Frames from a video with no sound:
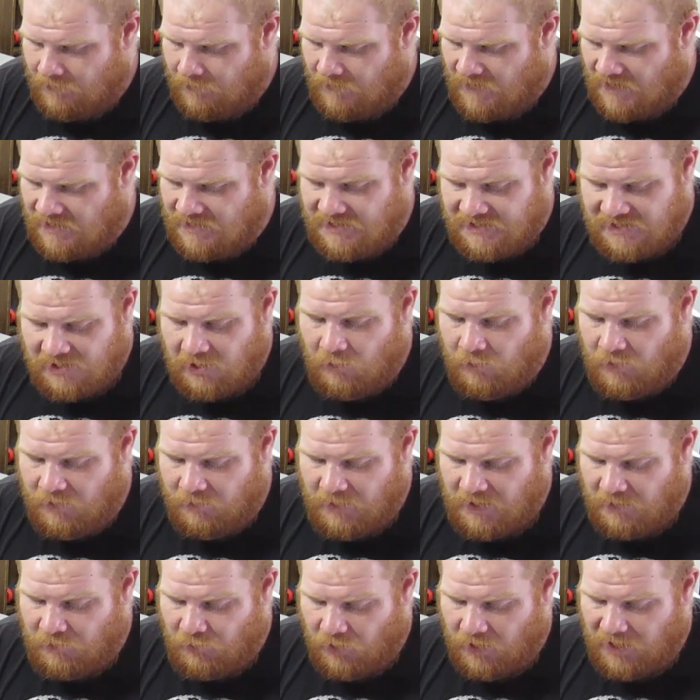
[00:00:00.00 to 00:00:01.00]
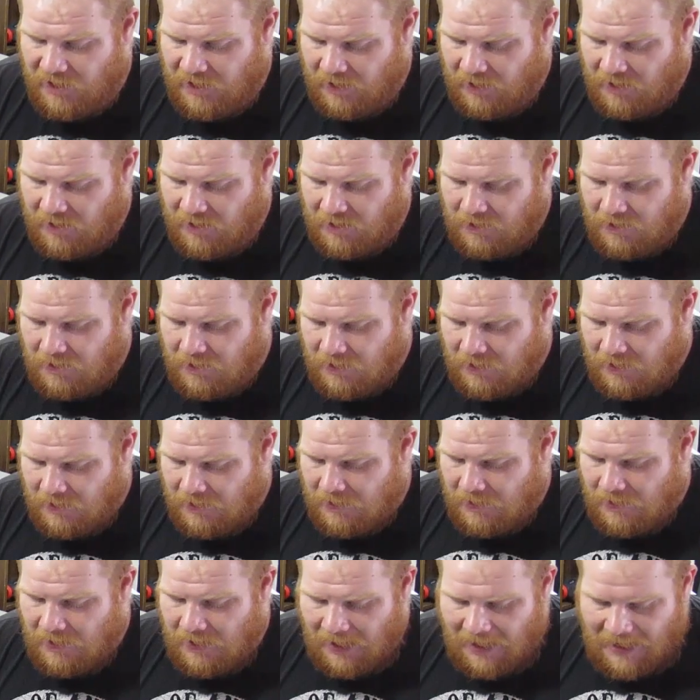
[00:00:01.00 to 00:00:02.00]
It still would be pretty good.
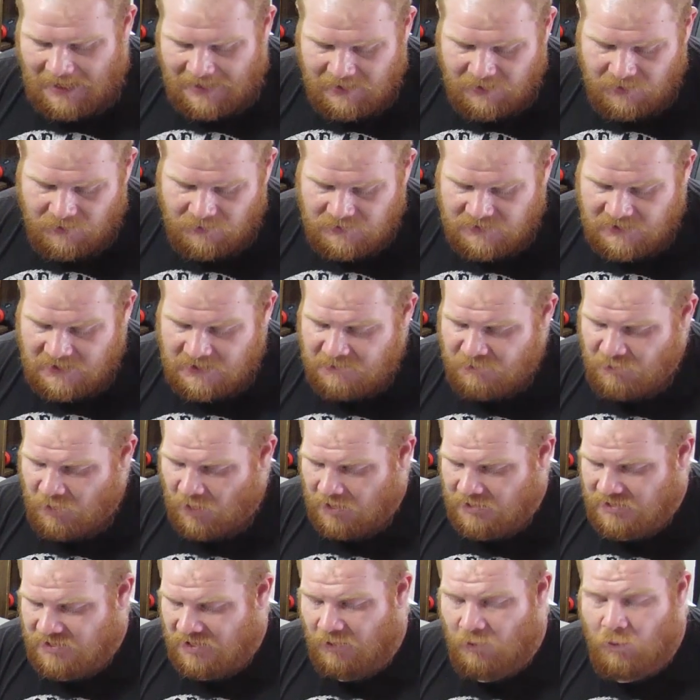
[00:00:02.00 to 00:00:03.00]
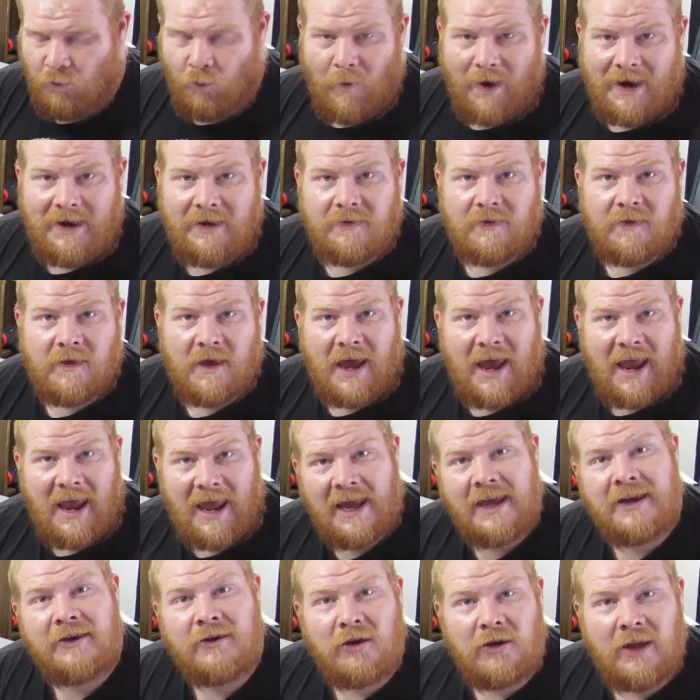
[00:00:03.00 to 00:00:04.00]
I use this part to weight the
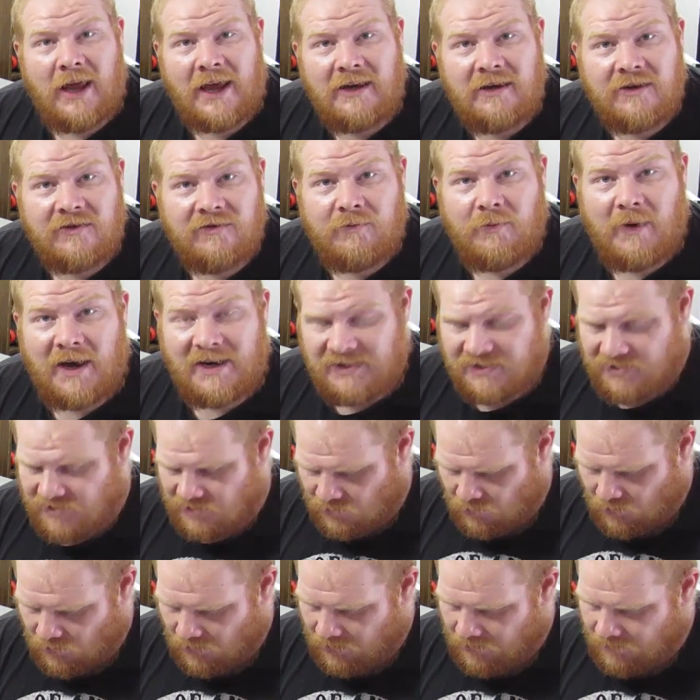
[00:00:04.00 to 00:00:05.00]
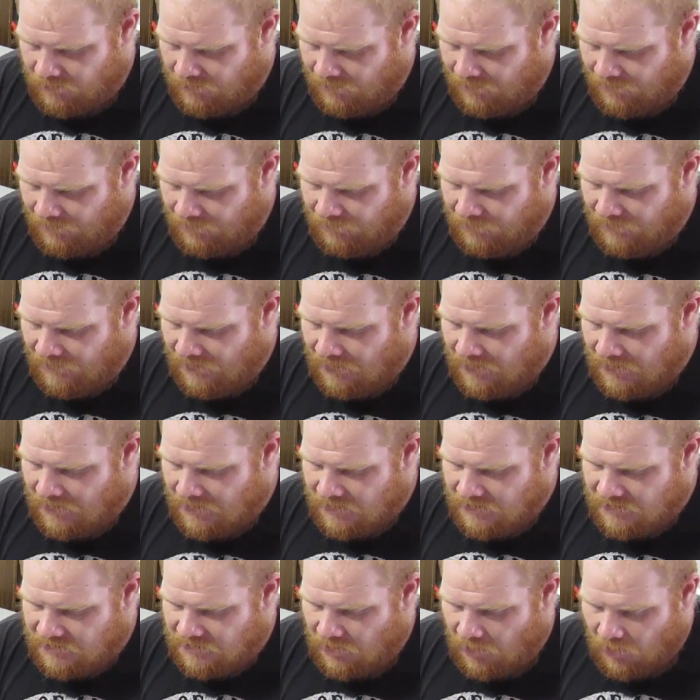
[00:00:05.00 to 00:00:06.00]
handle end of my sword.
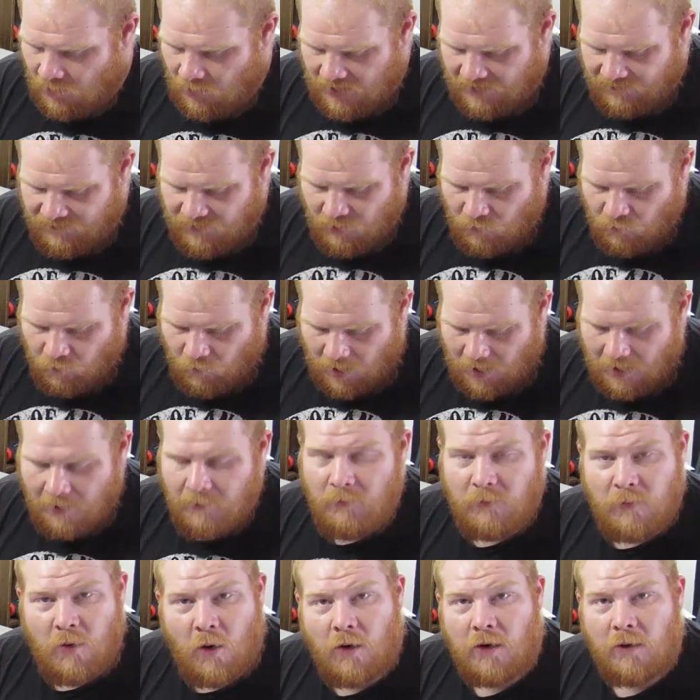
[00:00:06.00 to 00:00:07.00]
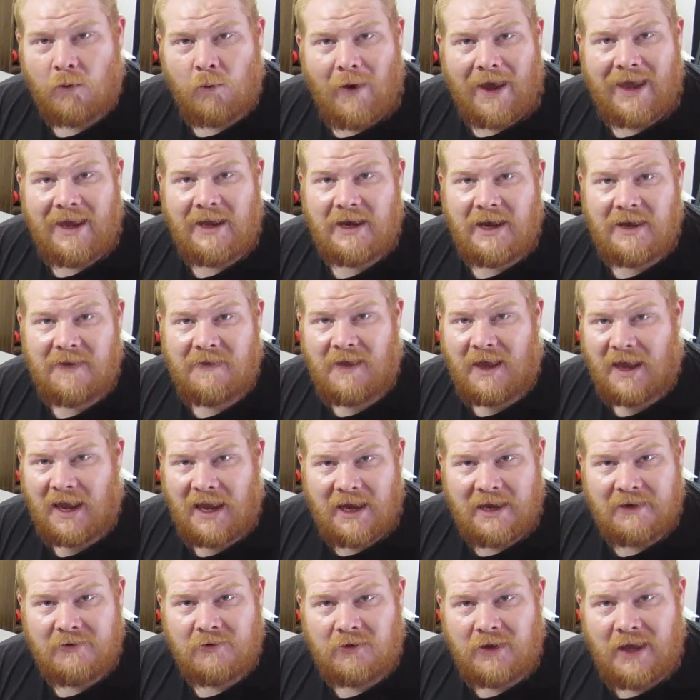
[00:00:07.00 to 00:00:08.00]
So if you want more weight in the
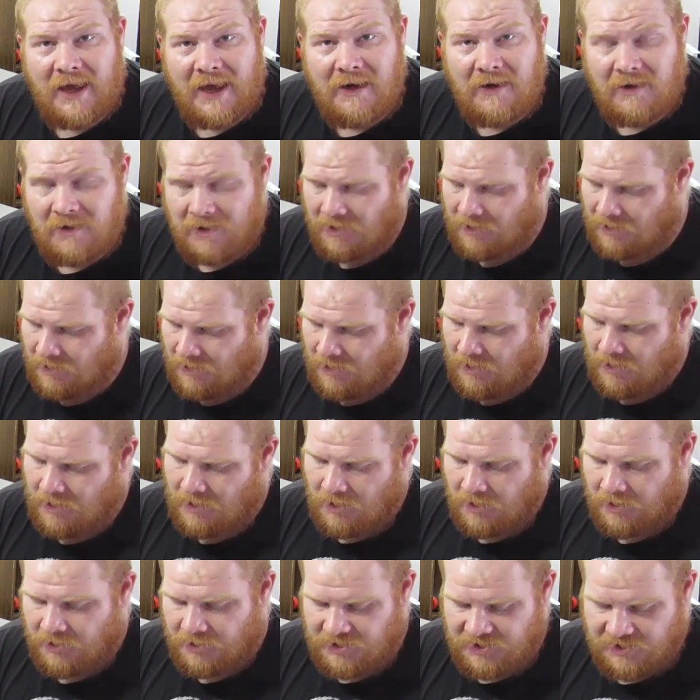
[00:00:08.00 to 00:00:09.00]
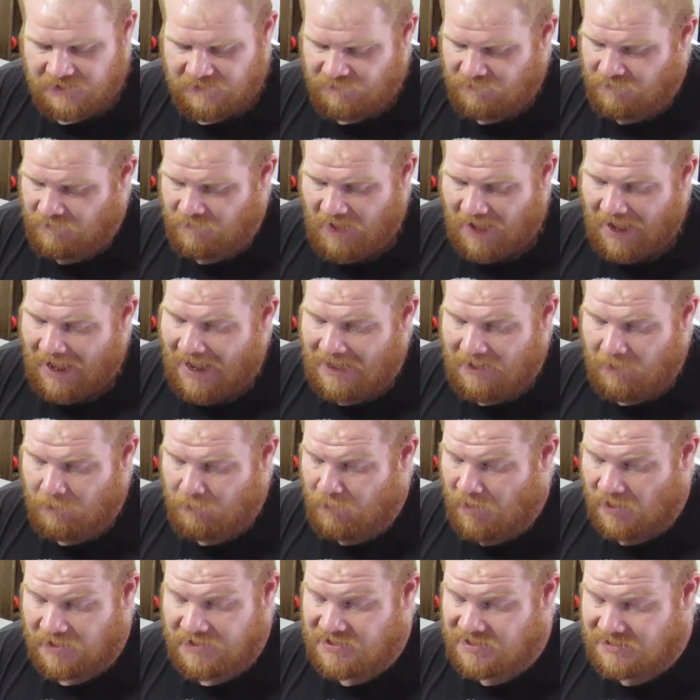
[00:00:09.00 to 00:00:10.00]
handle end, you just add a
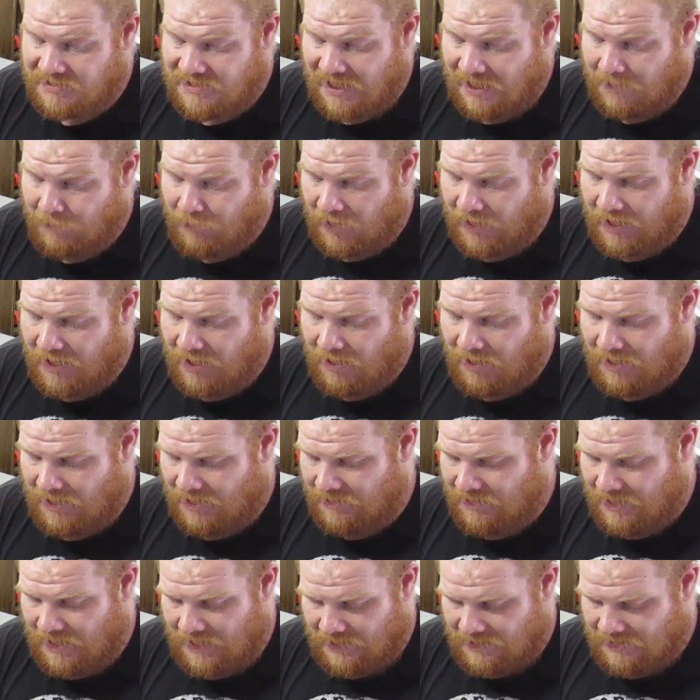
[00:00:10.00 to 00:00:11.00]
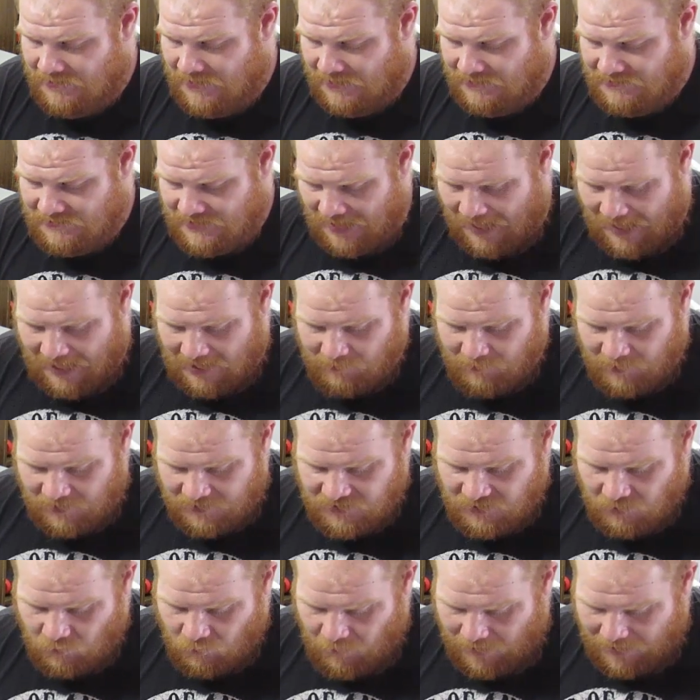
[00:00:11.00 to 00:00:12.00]
bunch of tape right here, and it tends to add a
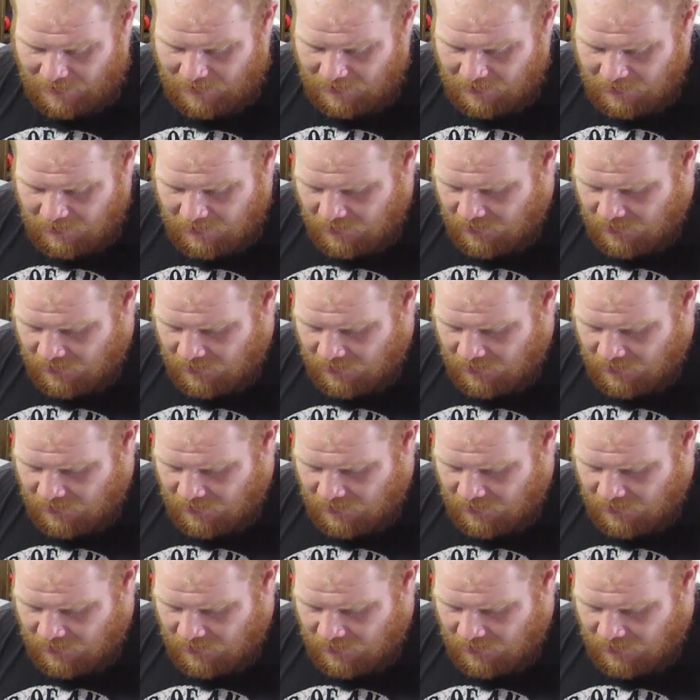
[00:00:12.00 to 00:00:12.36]
bunch of weight.